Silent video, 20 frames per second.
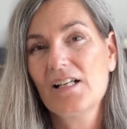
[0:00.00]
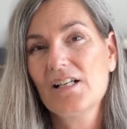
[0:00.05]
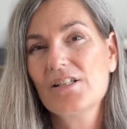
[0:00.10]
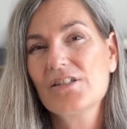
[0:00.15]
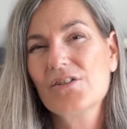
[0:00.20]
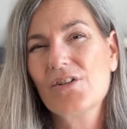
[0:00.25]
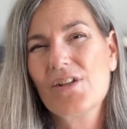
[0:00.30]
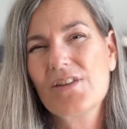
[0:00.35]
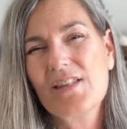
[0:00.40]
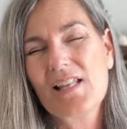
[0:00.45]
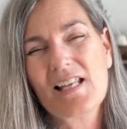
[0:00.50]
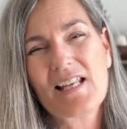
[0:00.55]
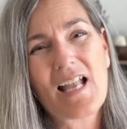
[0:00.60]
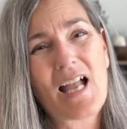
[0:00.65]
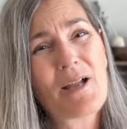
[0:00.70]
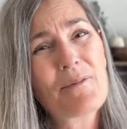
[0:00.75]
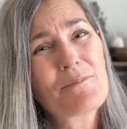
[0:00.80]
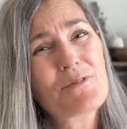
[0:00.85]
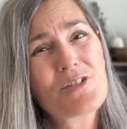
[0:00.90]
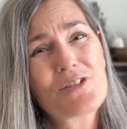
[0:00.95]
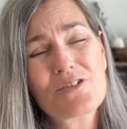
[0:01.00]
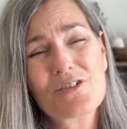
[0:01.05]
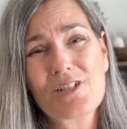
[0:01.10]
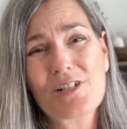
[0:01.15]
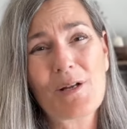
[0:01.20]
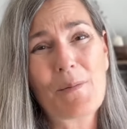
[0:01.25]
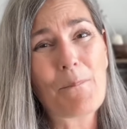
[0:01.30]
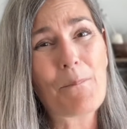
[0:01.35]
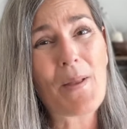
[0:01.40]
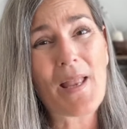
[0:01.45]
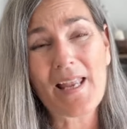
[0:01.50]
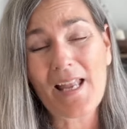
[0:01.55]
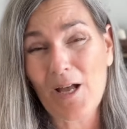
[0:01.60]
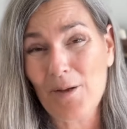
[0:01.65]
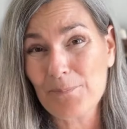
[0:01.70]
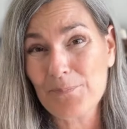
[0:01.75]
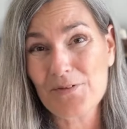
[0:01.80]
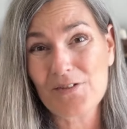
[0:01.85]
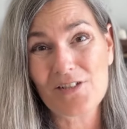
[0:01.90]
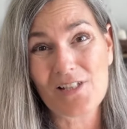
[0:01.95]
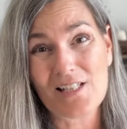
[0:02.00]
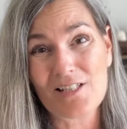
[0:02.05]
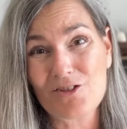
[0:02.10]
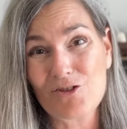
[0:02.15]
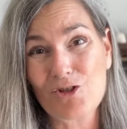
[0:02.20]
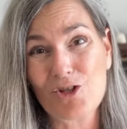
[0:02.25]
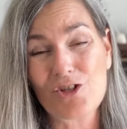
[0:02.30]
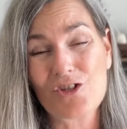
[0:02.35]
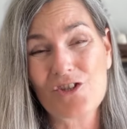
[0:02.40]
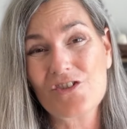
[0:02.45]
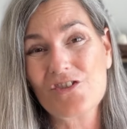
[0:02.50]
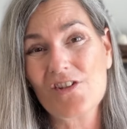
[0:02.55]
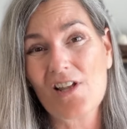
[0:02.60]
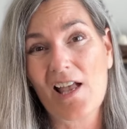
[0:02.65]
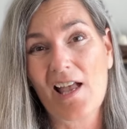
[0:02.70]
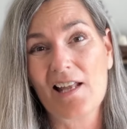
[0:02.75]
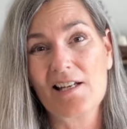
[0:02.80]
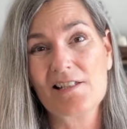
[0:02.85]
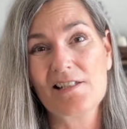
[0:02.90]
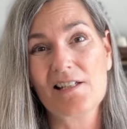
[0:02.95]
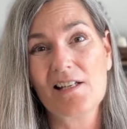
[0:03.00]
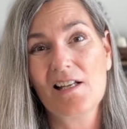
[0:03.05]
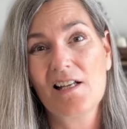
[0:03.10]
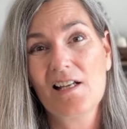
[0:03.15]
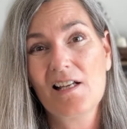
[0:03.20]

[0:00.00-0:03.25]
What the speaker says: So I think I'm just gonna pick up stitches and